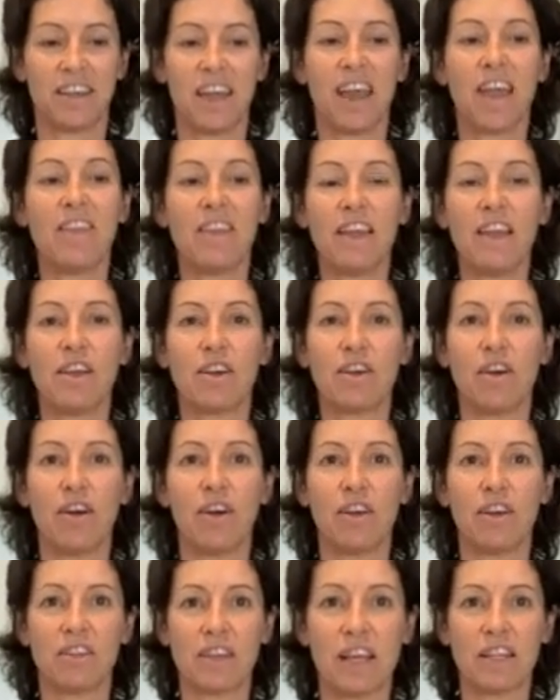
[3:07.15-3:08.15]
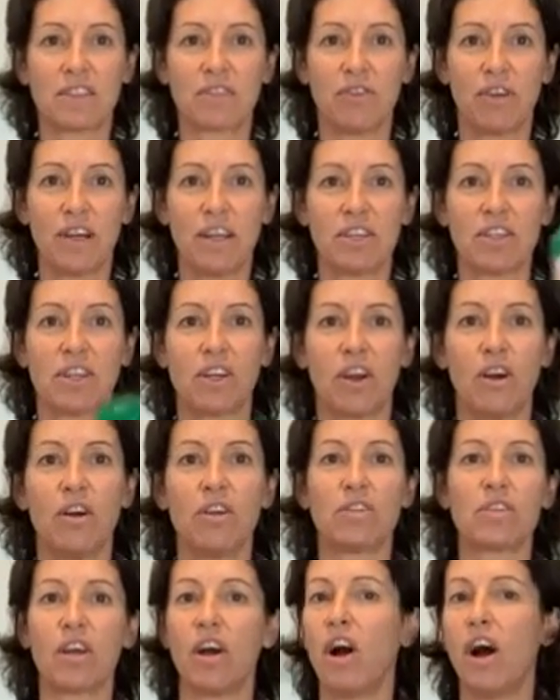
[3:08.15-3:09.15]
And there you go, that's ready to
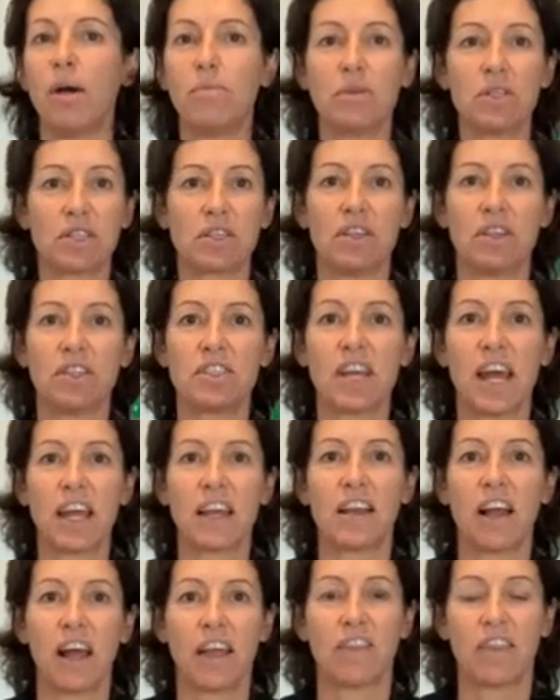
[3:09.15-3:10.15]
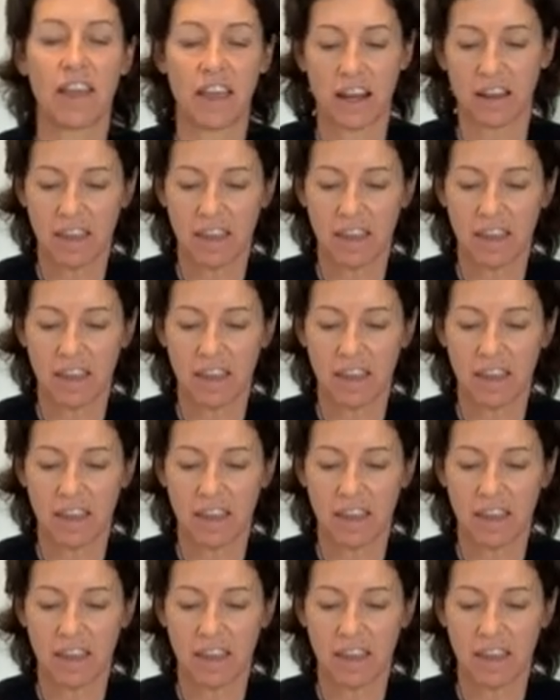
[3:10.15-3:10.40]
go. So I'm just going to take like that.